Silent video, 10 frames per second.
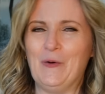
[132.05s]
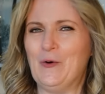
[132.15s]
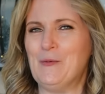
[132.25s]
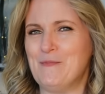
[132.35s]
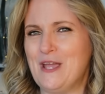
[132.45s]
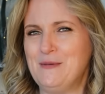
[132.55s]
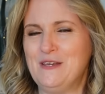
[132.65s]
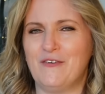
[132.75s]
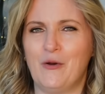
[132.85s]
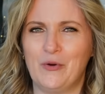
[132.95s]
or maybe
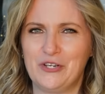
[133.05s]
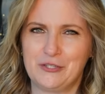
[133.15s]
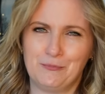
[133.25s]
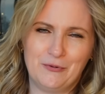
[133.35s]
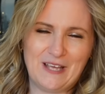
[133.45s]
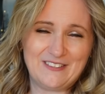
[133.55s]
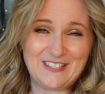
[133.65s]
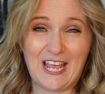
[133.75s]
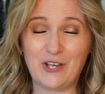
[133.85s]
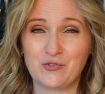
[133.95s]
if I wanted to put as
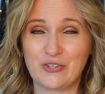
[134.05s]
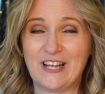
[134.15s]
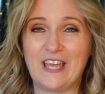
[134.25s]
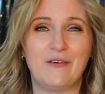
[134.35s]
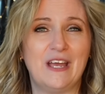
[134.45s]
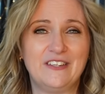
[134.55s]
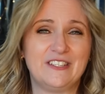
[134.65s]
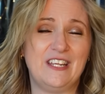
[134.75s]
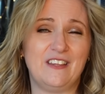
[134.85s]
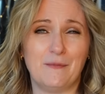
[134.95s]
an extra layer
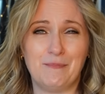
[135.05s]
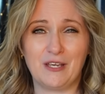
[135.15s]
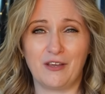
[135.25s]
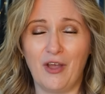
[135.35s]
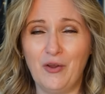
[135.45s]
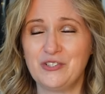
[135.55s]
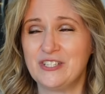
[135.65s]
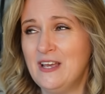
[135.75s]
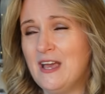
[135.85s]
underneath a bigger coat.